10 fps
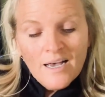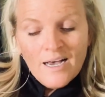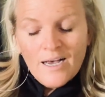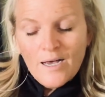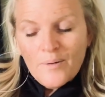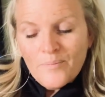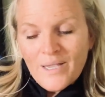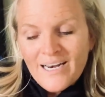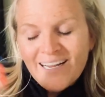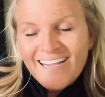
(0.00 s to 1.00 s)
Um,
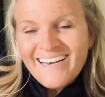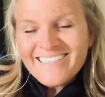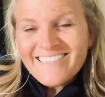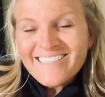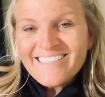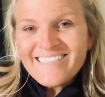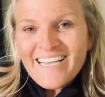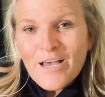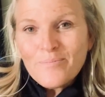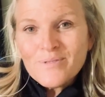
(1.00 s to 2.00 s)
and, it, and it's in
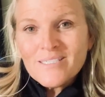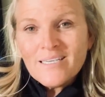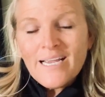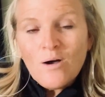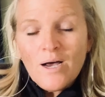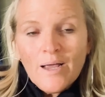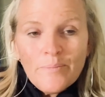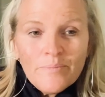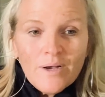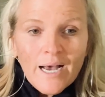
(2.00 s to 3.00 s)
steps. Now
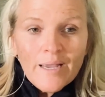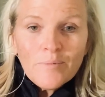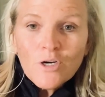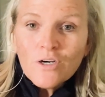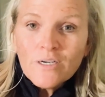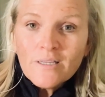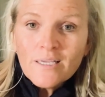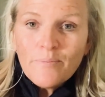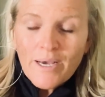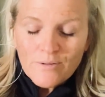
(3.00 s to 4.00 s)
I'm, I'm
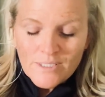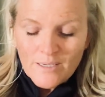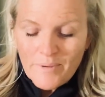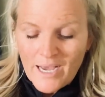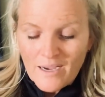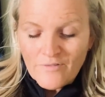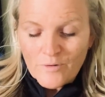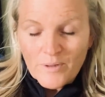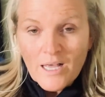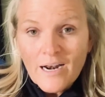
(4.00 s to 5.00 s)
currently bouncing back
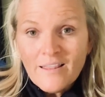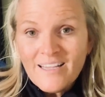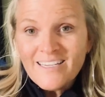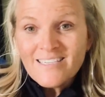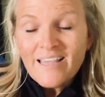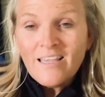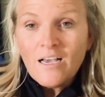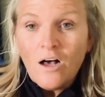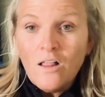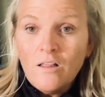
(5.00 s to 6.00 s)
from a lot of things. I
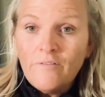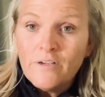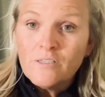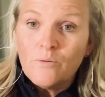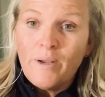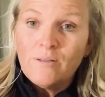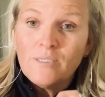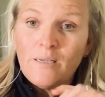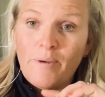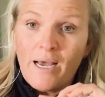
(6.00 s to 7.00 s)
think all of us are
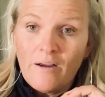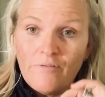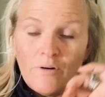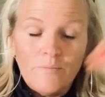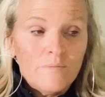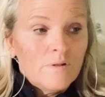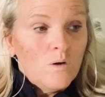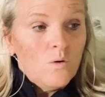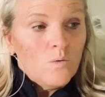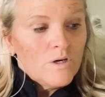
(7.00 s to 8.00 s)
bouncing back from the
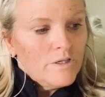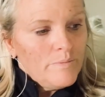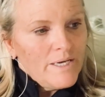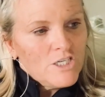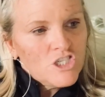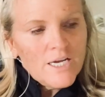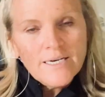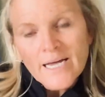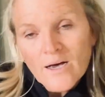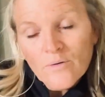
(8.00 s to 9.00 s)
whole world being
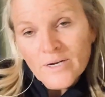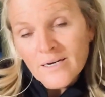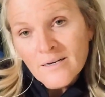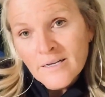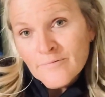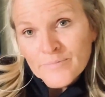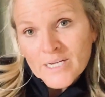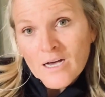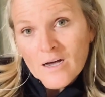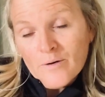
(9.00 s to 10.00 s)
shut down and the
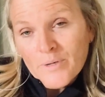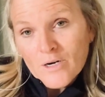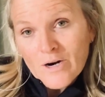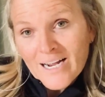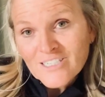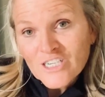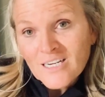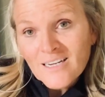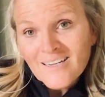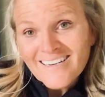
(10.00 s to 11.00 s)
economy
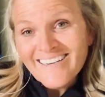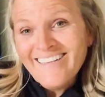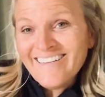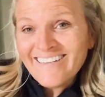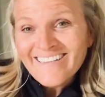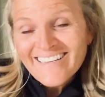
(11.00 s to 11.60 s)
crashing and,